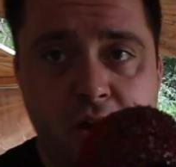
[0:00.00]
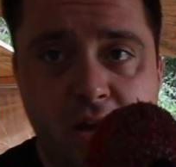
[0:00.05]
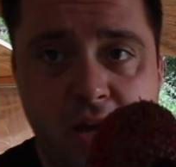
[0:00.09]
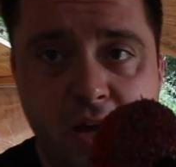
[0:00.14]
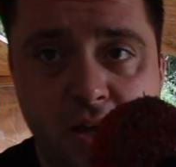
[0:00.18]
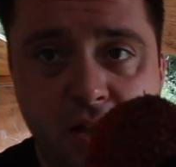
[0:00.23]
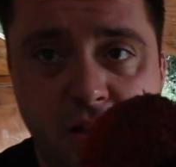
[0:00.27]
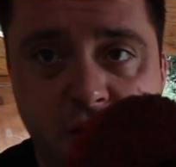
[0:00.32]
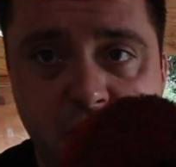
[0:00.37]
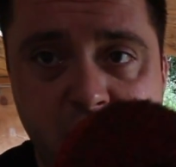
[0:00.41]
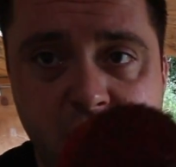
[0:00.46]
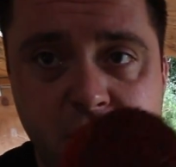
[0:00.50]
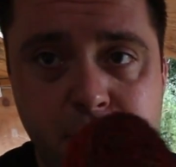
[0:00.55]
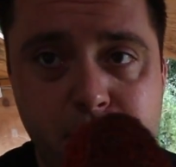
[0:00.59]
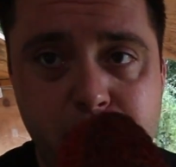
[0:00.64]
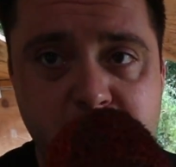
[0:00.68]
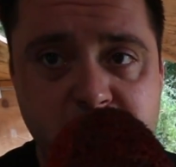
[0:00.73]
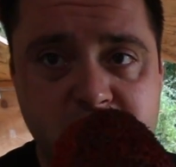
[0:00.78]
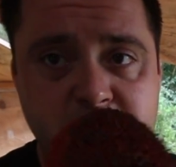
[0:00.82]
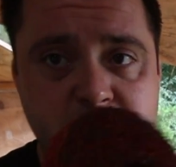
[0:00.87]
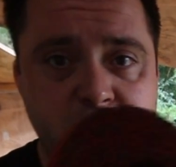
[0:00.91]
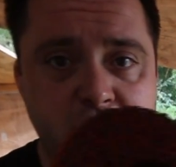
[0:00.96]
a like
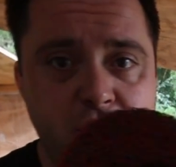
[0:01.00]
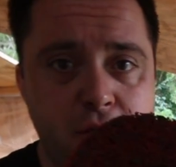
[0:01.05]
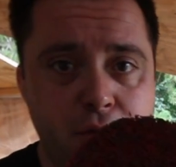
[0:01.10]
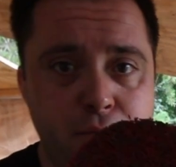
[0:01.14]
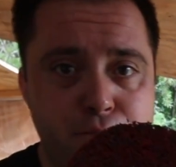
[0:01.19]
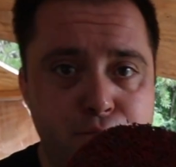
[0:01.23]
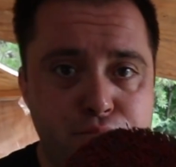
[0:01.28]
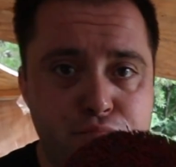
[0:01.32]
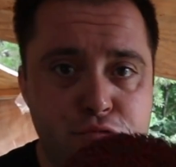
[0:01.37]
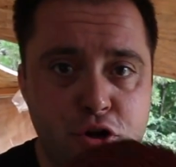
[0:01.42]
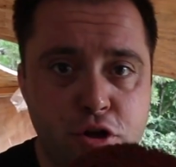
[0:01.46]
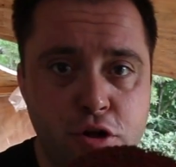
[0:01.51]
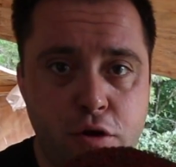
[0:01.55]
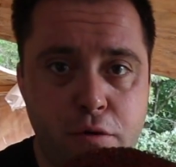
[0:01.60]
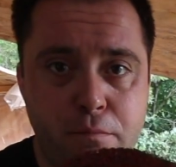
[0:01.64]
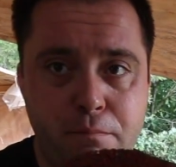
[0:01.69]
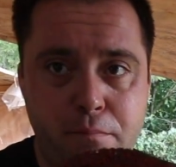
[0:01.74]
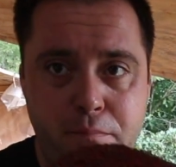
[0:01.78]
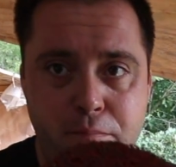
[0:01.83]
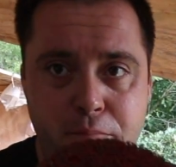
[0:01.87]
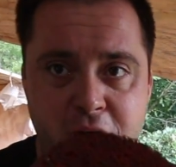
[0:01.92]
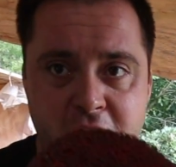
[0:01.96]
basically a
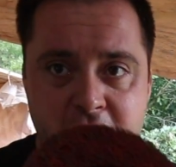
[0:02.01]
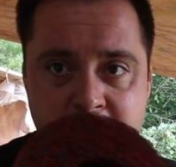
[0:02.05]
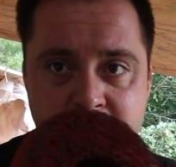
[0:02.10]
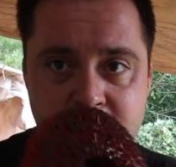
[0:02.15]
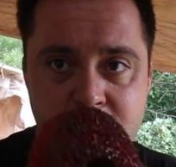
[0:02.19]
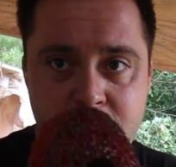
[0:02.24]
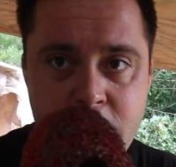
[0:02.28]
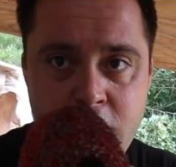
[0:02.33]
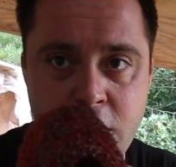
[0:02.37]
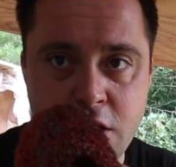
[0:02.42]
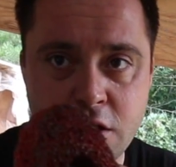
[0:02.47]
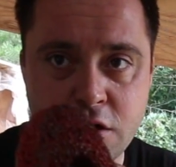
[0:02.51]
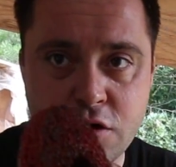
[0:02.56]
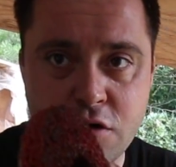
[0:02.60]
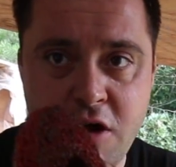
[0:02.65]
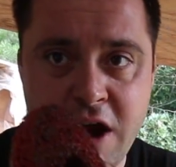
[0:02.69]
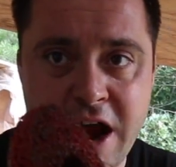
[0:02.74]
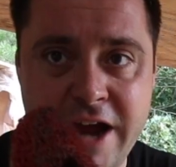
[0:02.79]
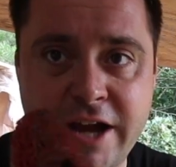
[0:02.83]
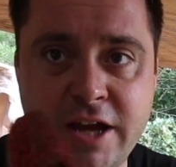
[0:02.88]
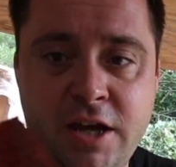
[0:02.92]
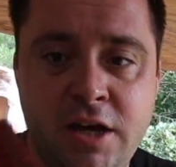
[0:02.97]
Brillo pad on
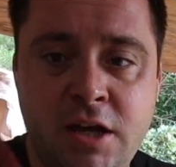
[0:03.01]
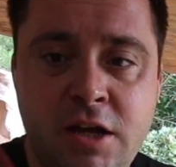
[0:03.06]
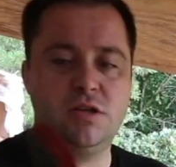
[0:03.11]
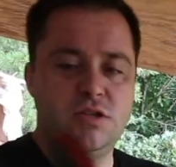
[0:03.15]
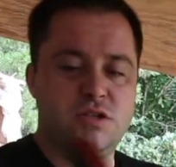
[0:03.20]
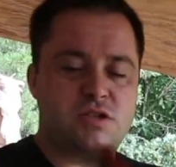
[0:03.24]
crack.